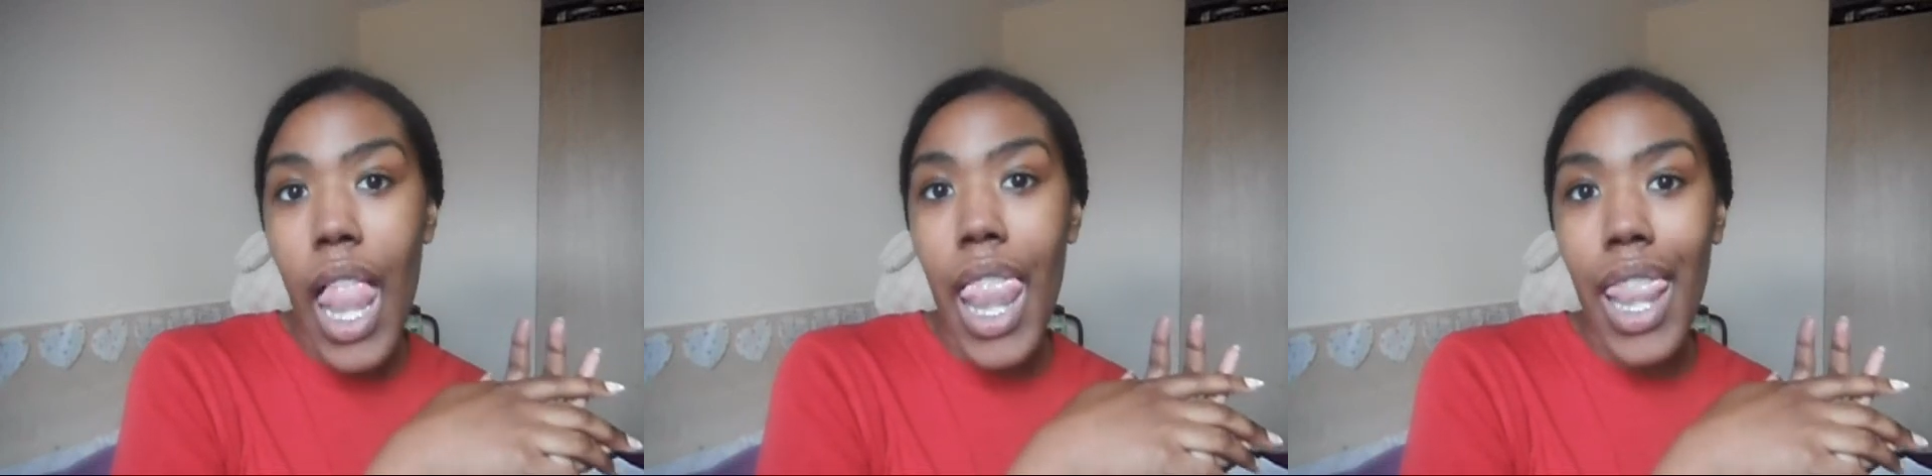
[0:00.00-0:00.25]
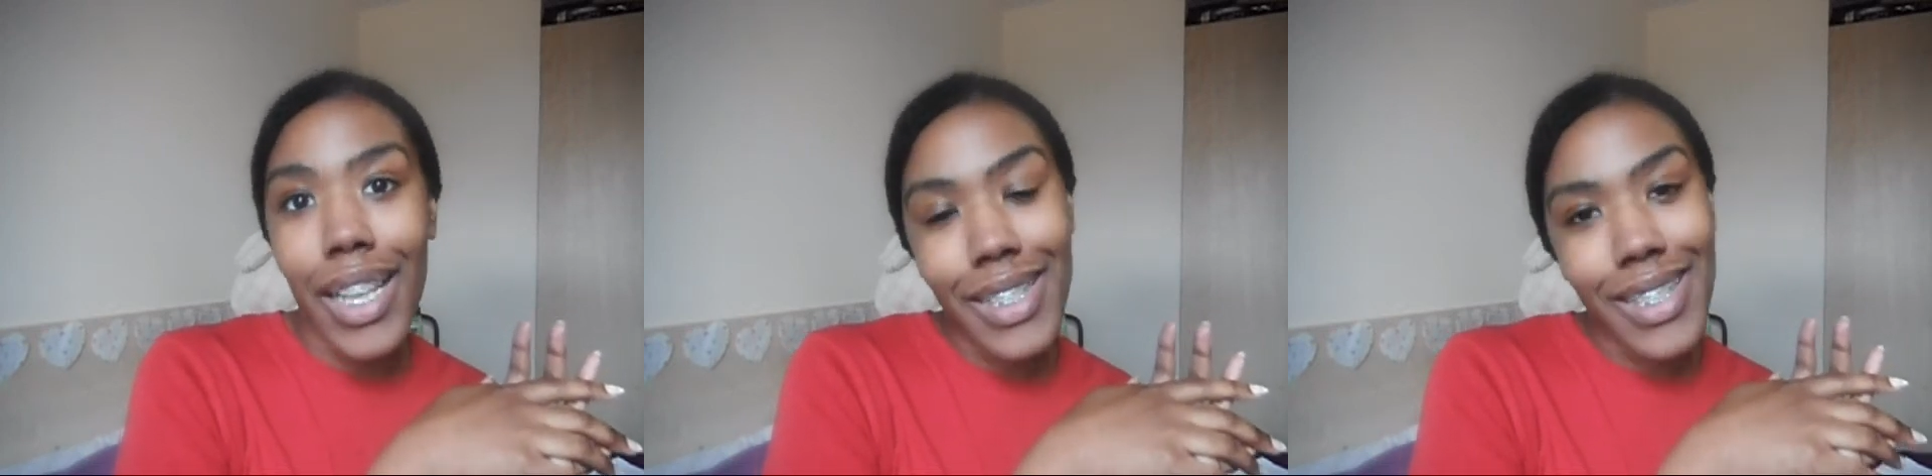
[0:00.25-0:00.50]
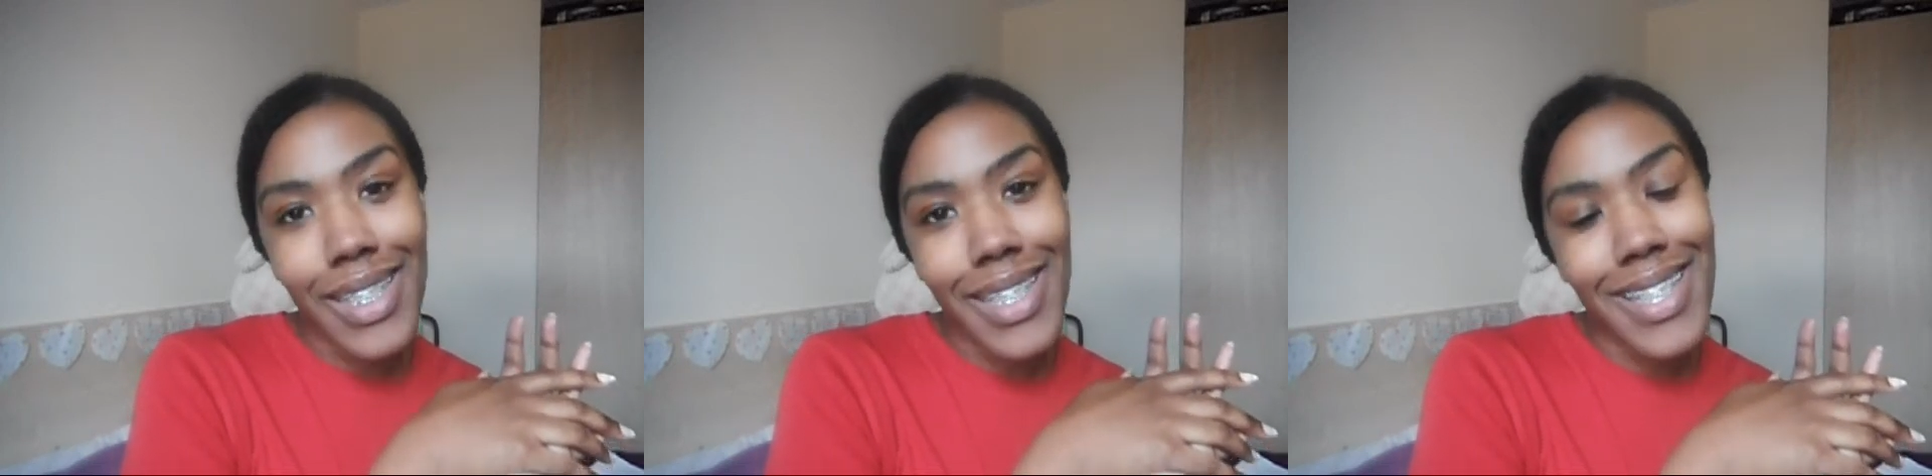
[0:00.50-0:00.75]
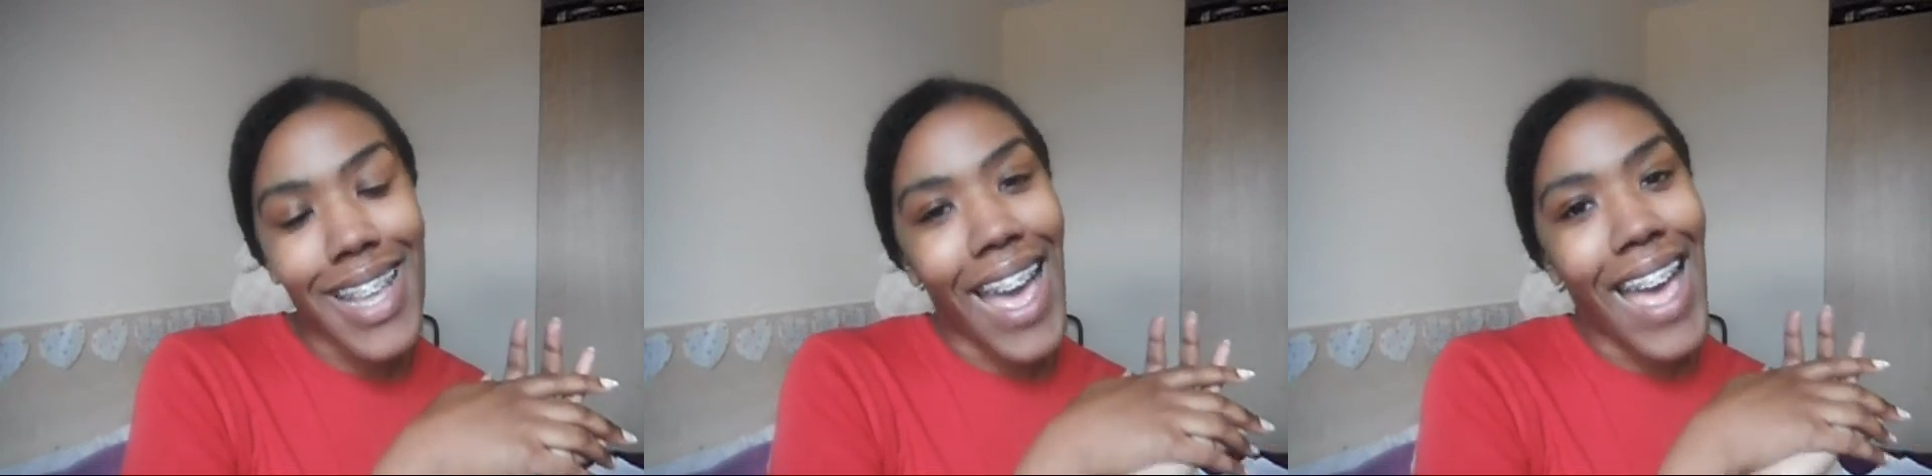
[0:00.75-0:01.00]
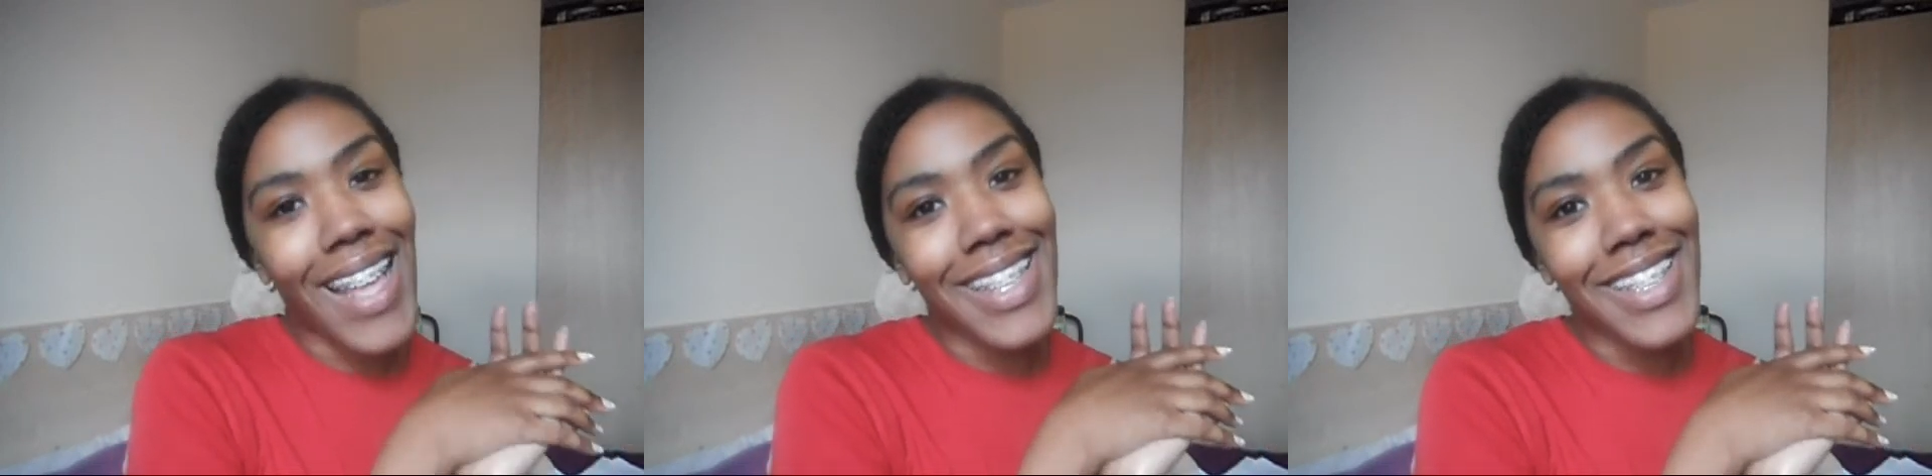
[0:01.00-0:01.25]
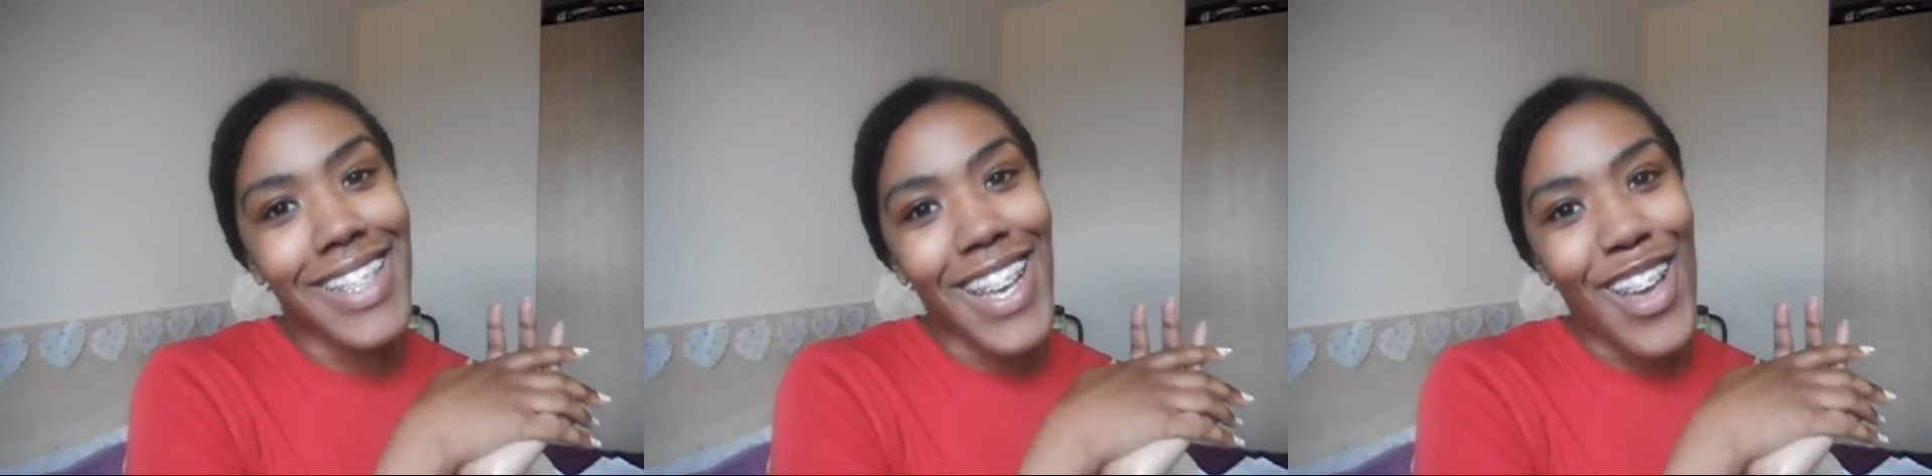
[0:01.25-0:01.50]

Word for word: luscious and